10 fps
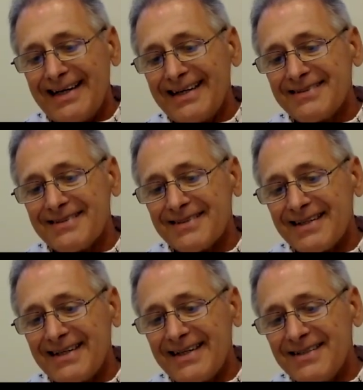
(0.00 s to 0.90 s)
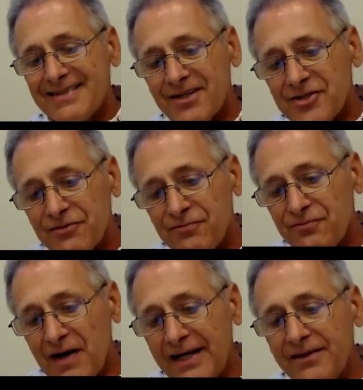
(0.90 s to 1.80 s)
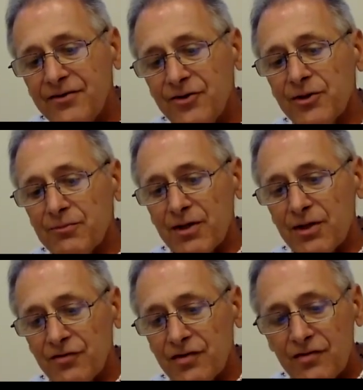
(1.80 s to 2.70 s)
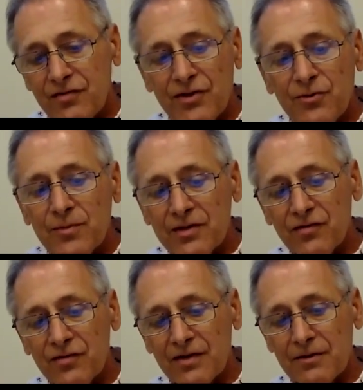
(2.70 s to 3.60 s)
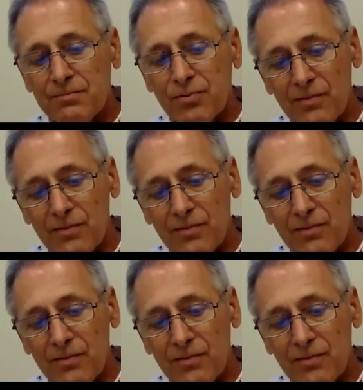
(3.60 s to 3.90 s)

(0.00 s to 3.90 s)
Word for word: And uh, in such a fine-tuning process, humans uh,